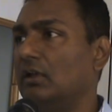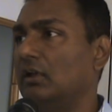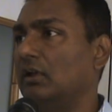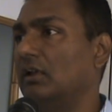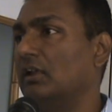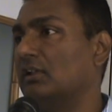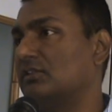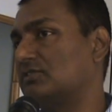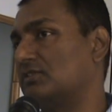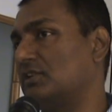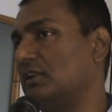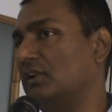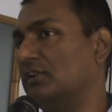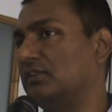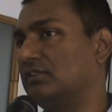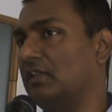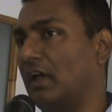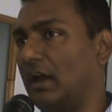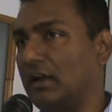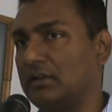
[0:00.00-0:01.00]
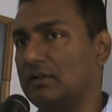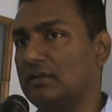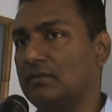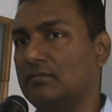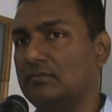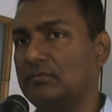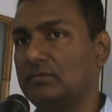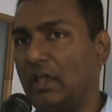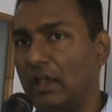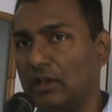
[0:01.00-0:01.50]
illustrates that.
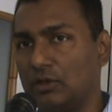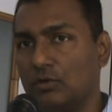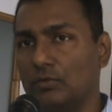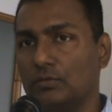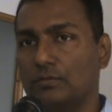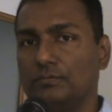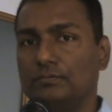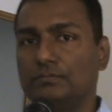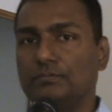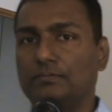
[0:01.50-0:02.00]
Thank you.